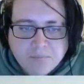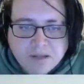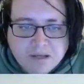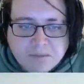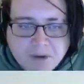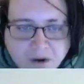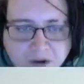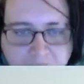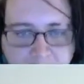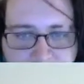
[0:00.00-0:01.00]
bloody
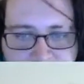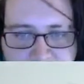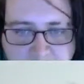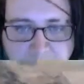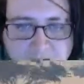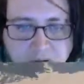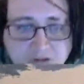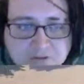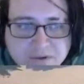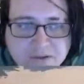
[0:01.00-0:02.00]
American ones as well, the
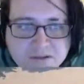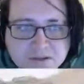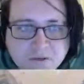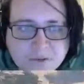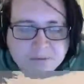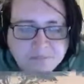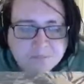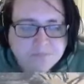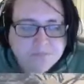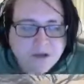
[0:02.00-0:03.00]
looks of it, so
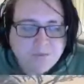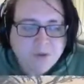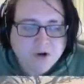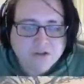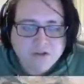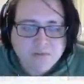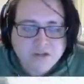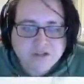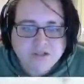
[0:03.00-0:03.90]
I'm not going to do much to